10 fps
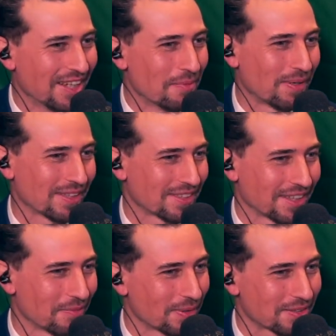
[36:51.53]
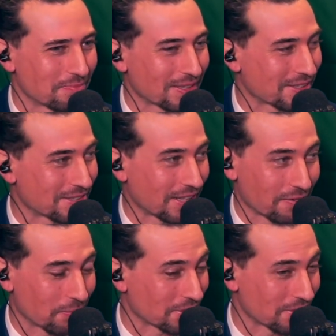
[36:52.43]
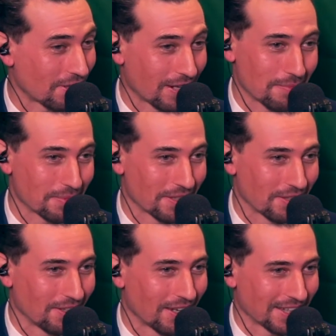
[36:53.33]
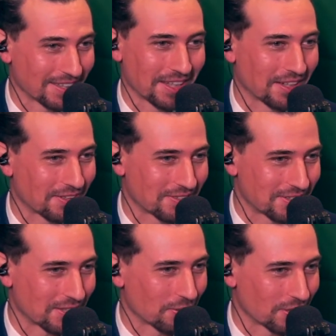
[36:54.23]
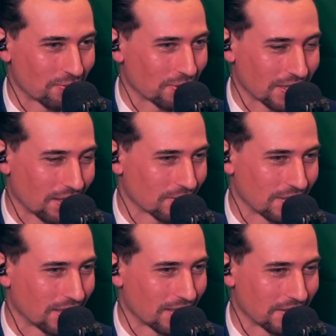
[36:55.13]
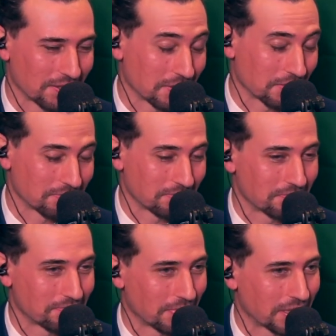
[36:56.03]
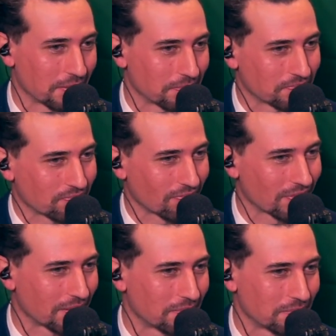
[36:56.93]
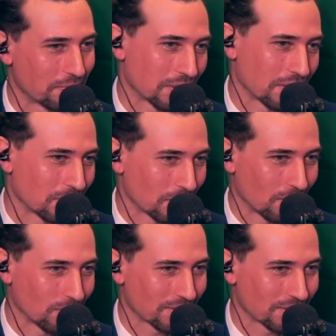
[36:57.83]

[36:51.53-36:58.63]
but the staff was not happy at all. Like they totally freaked out, and they made him put it into the hold.